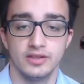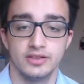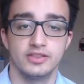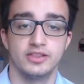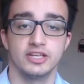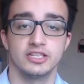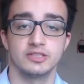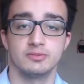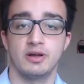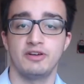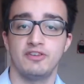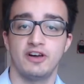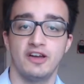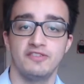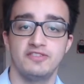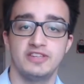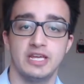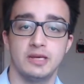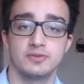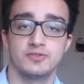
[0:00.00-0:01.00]
Those are my
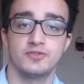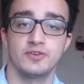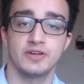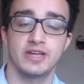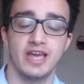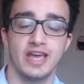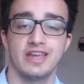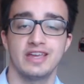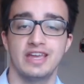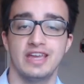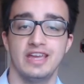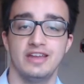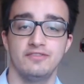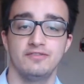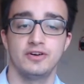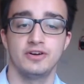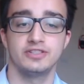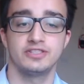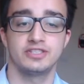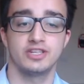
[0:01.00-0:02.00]
5 tips for getting
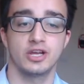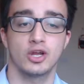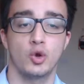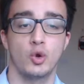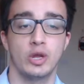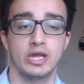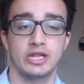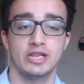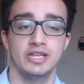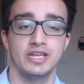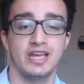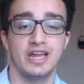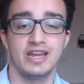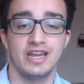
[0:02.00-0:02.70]
invoiced quickly.